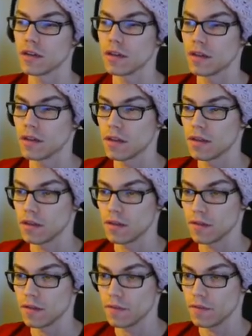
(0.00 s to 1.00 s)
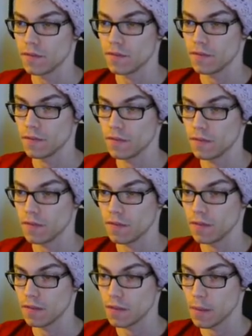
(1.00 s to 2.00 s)

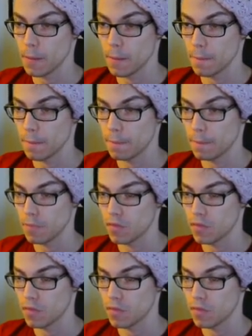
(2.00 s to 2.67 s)
[no speech]